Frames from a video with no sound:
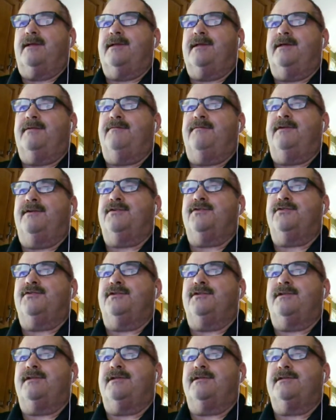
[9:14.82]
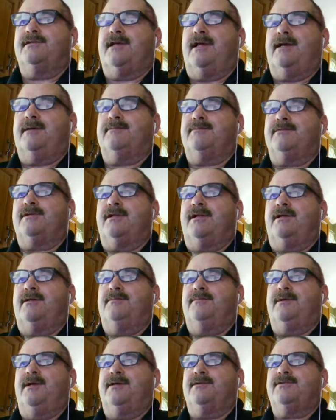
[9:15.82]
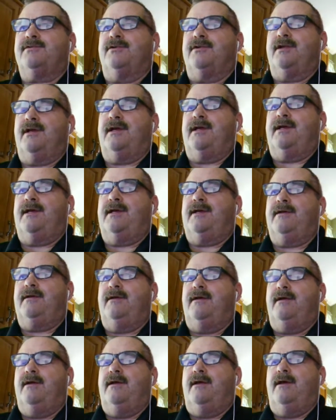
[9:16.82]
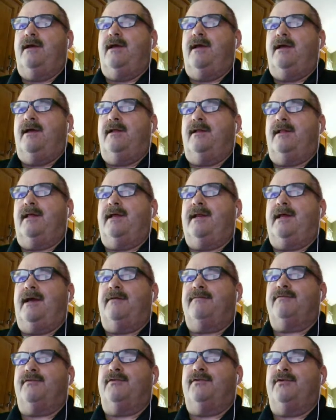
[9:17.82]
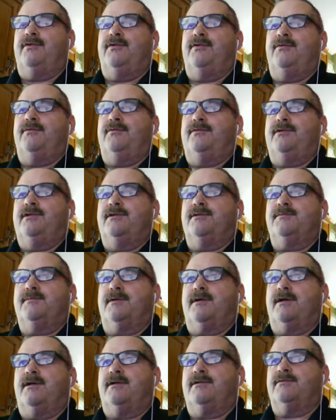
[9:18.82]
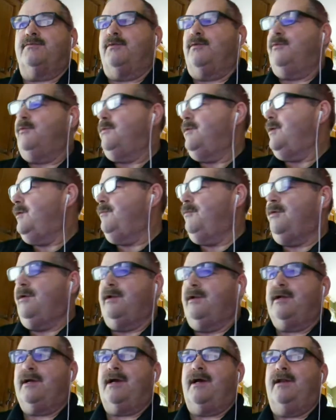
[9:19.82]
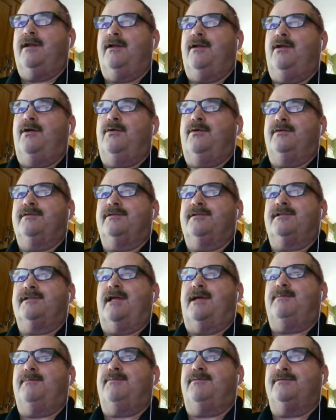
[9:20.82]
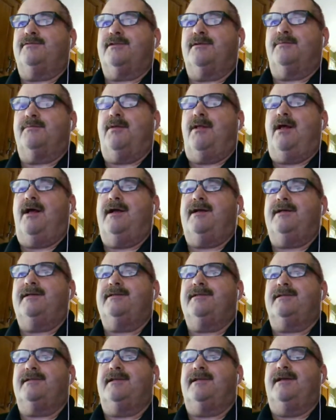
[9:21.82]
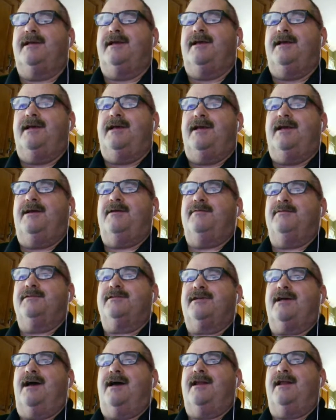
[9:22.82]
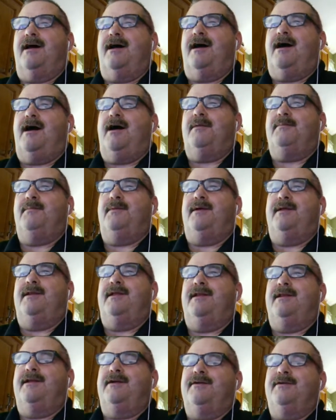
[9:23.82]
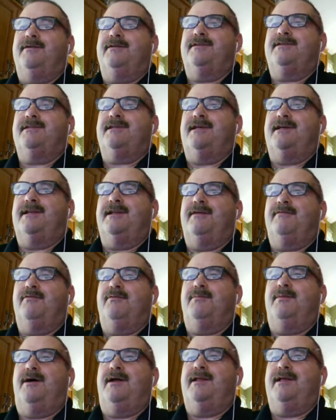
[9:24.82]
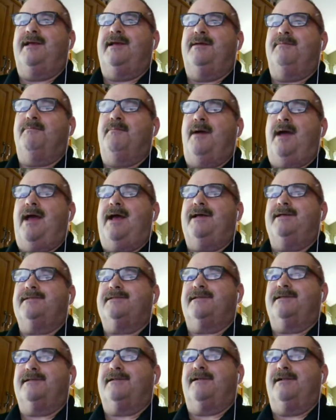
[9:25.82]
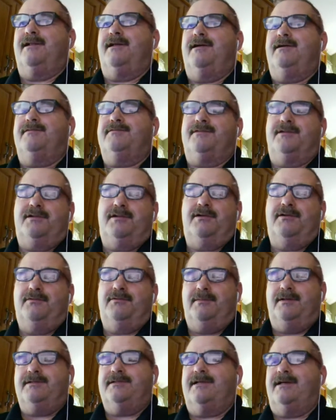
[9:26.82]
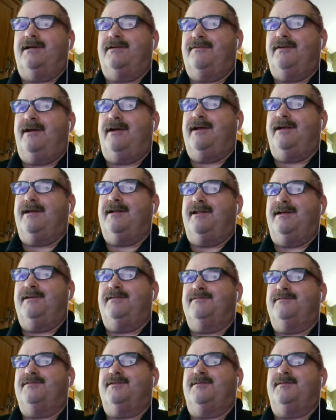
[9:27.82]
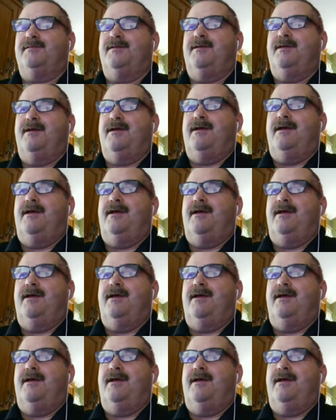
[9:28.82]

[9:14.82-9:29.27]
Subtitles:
I did venture to Sam's Club yesterday late afternoon just because we were running kind of low on staple supplies, and it was kind of odd being in there and seeing everybody in masks and gloves, including myself. I had gloves and